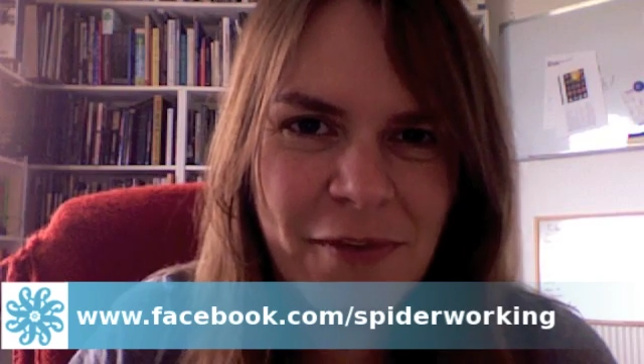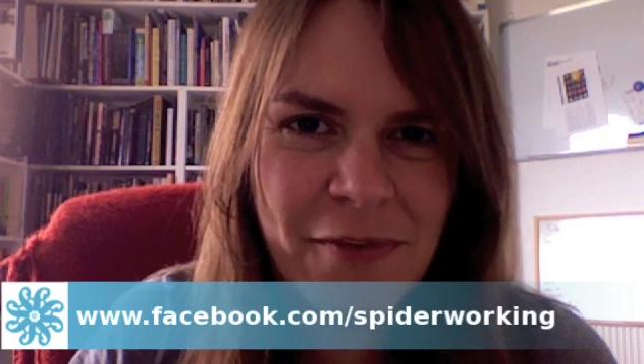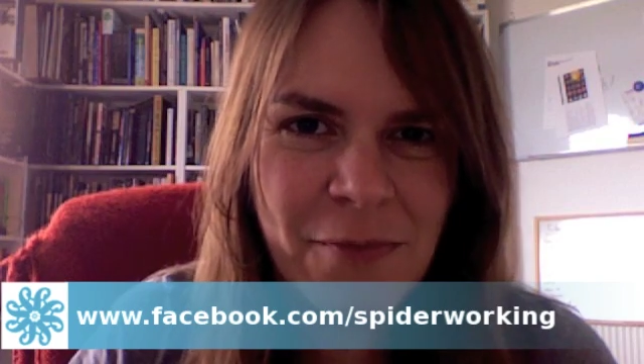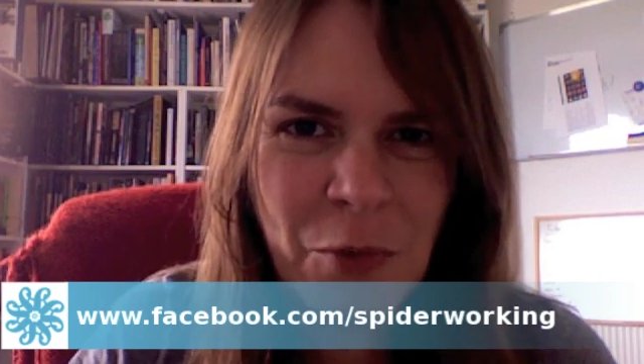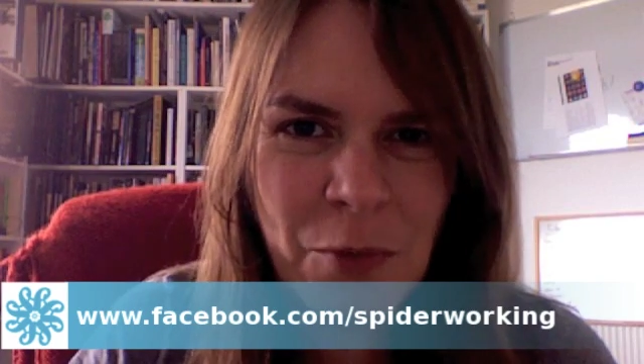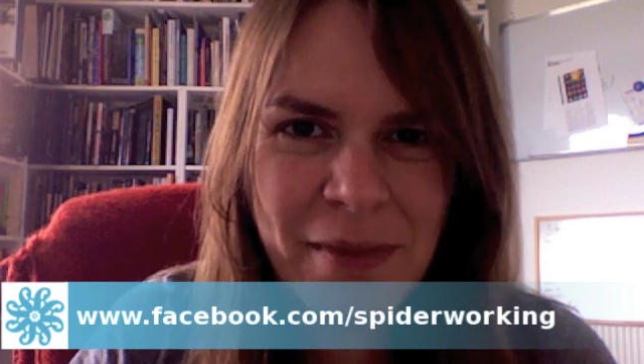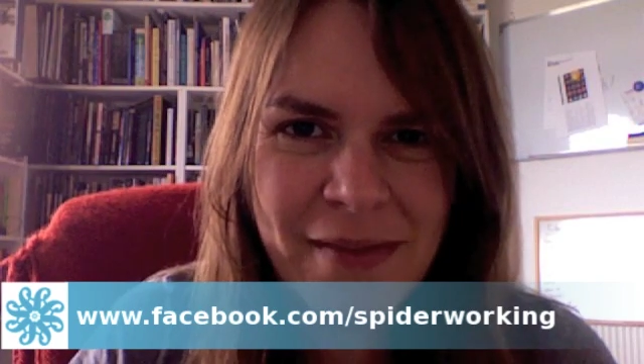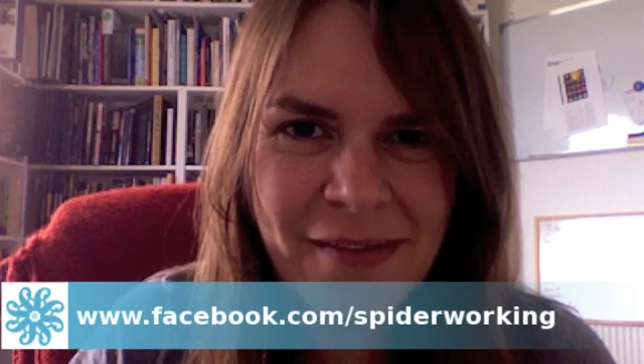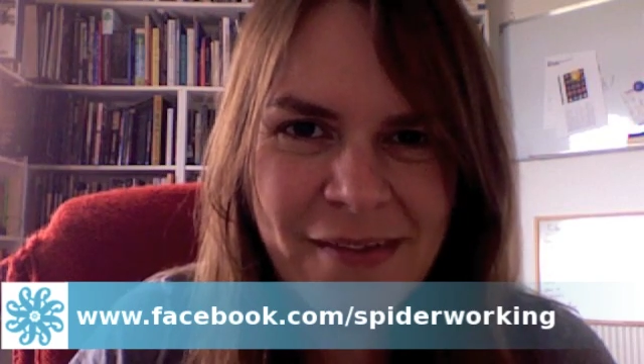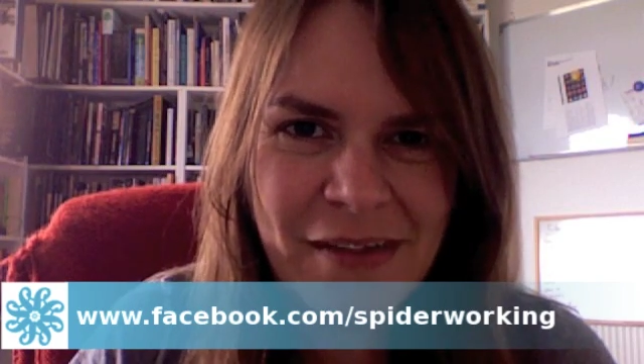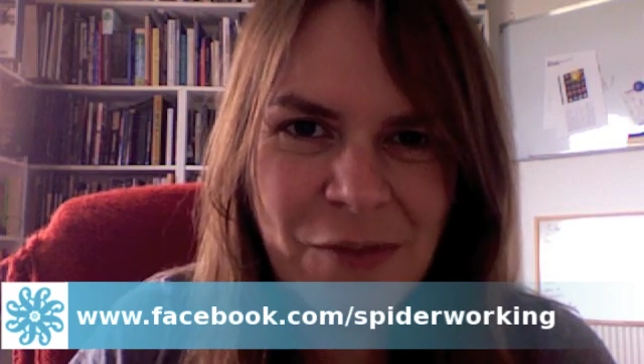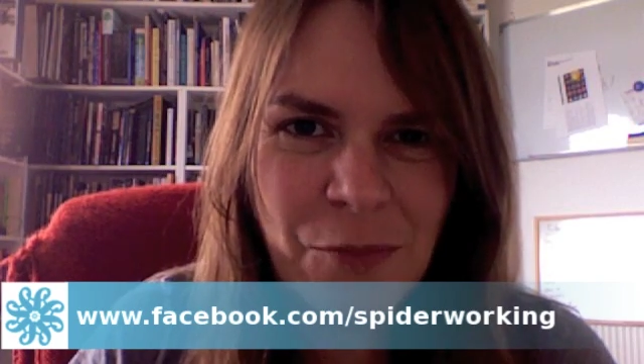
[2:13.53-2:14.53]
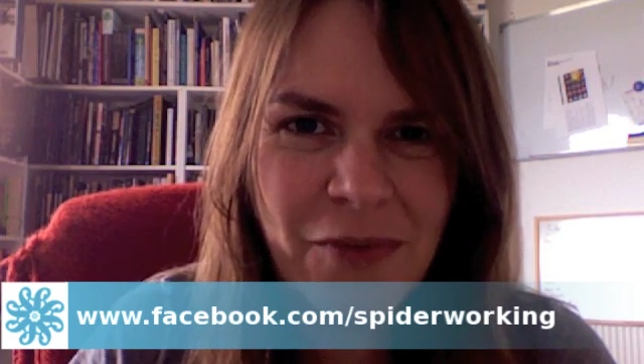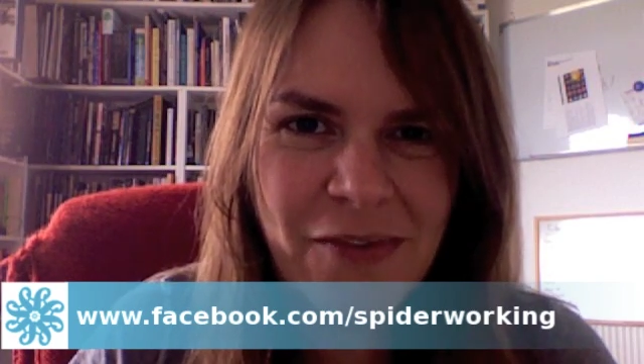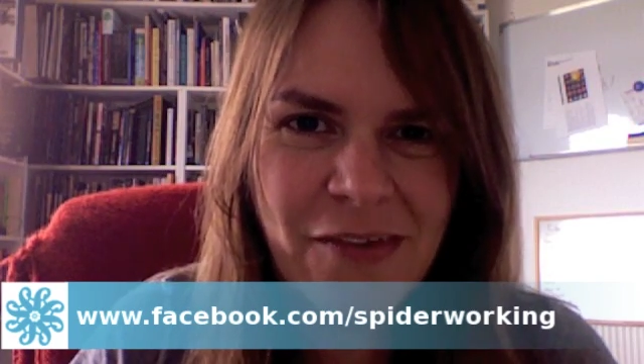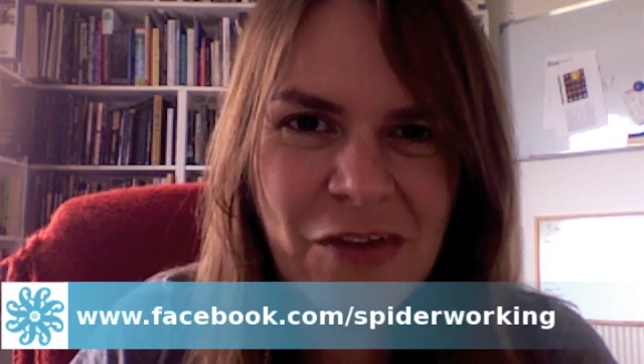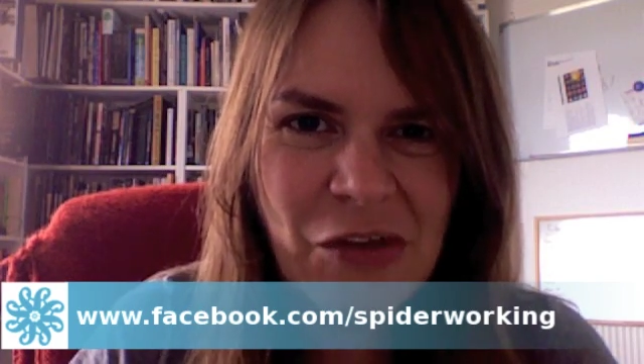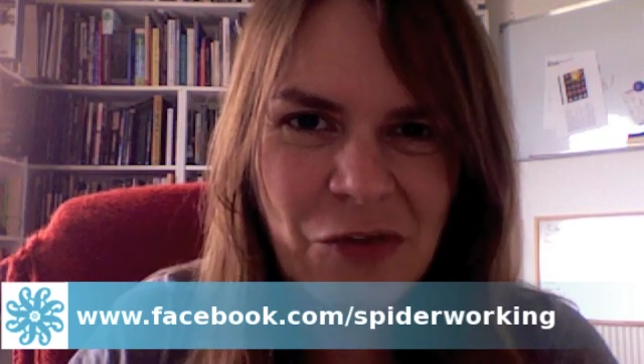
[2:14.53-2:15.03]
small businesses
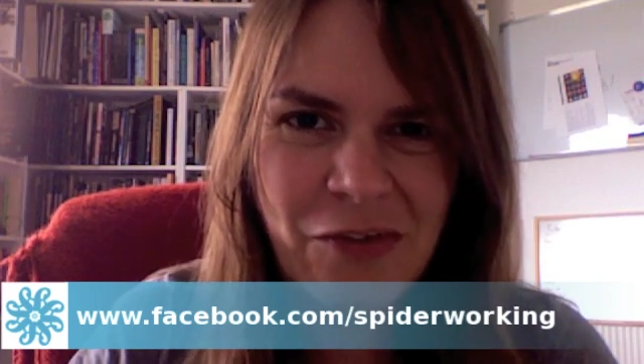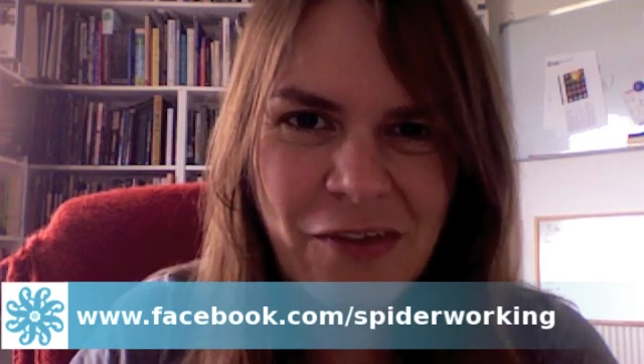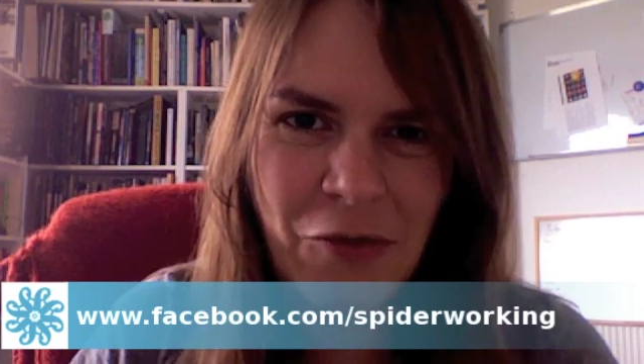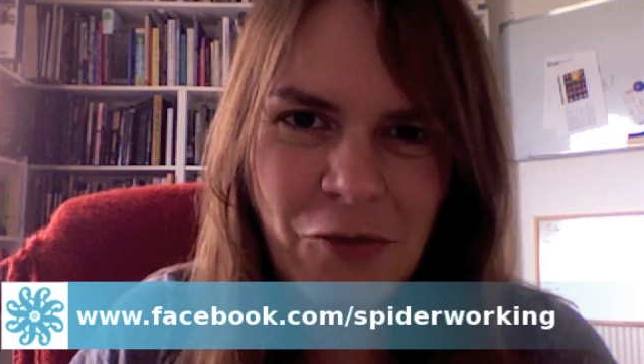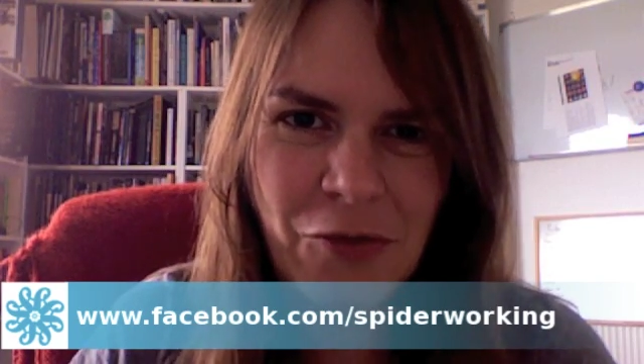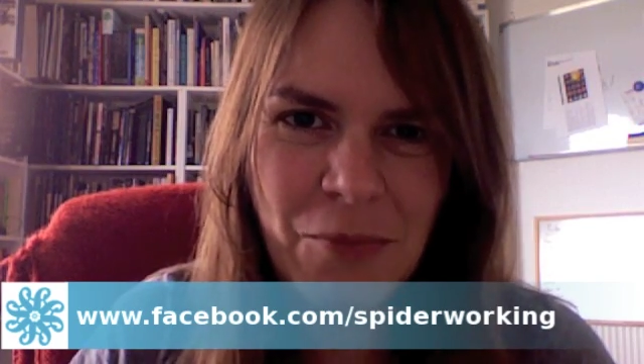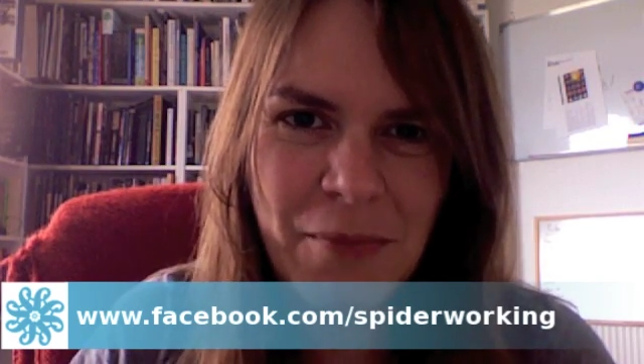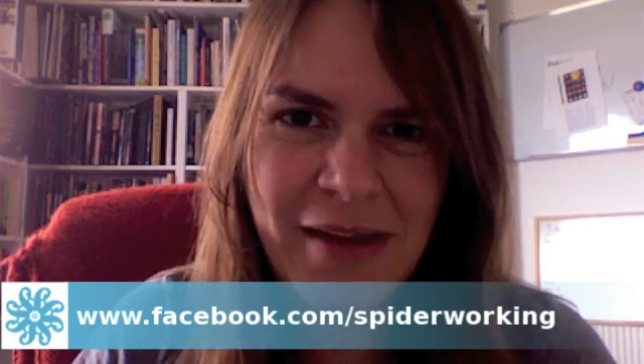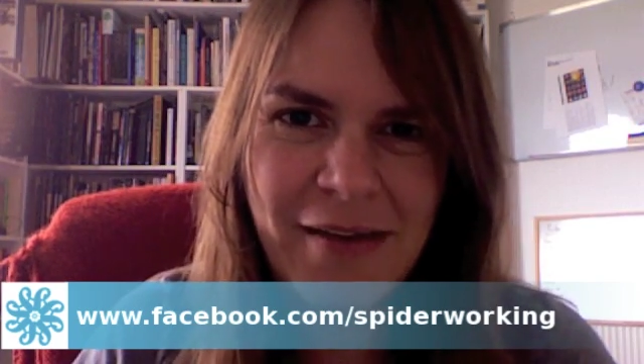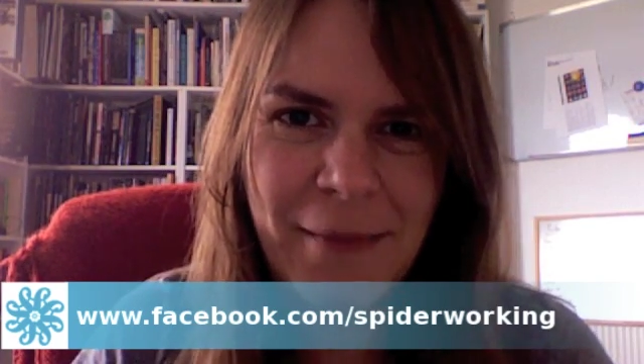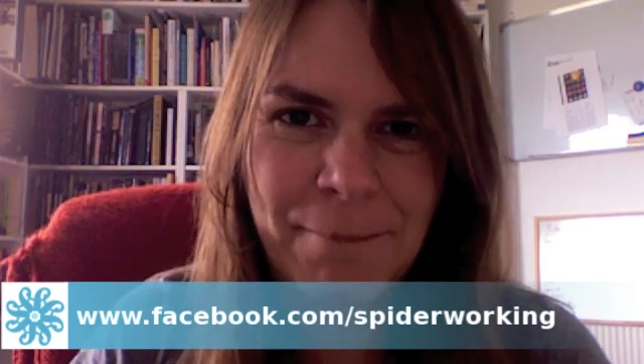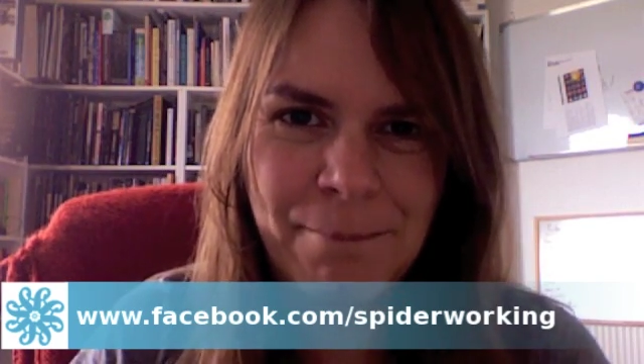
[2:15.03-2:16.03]
wanting to use social media.